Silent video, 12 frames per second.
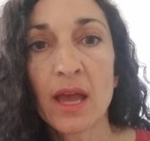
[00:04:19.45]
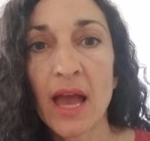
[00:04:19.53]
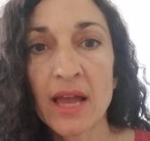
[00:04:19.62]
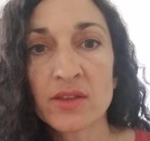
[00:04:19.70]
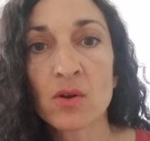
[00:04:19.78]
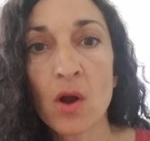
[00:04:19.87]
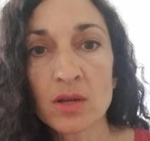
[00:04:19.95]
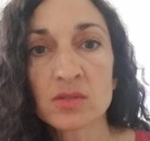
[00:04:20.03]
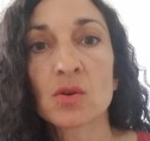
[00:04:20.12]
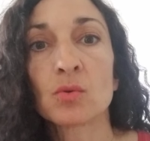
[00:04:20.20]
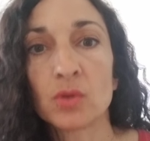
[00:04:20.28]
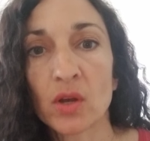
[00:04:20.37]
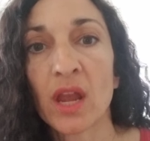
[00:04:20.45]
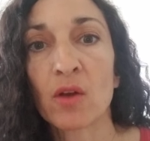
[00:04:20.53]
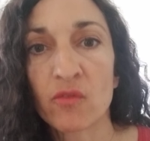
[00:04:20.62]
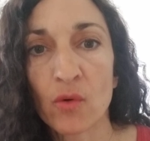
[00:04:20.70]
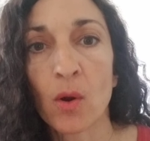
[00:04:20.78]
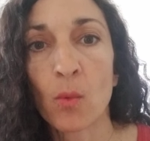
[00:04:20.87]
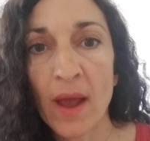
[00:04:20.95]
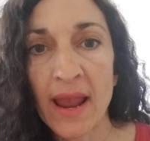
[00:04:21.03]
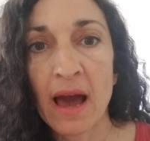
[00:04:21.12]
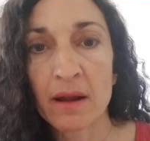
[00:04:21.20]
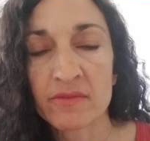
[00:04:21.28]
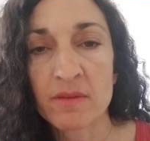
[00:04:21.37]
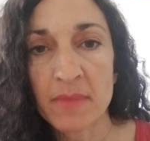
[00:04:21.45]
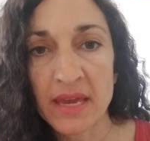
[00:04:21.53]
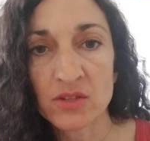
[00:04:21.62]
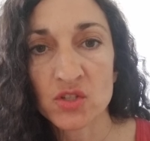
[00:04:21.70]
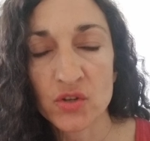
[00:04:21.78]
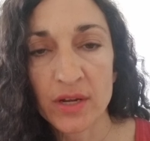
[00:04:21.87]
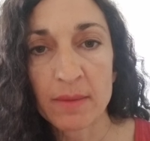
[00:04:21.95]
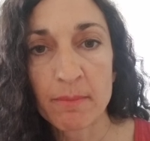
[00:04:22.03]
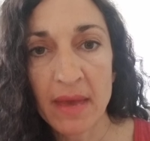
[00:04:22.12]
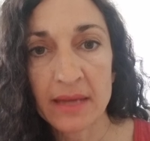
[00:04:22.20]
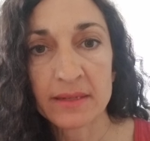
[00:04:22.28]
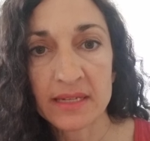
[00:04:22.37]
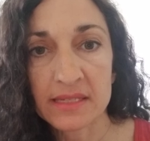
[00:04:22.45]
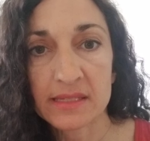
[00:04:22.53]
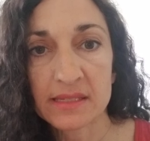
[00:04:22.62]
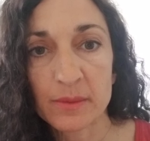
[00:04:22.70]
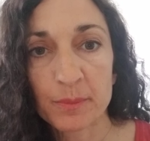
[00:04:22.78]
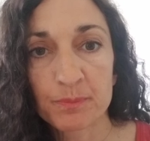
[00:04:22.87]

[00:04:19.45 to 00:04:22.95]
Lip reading: and you're also looking for a way out of the mainstream madness.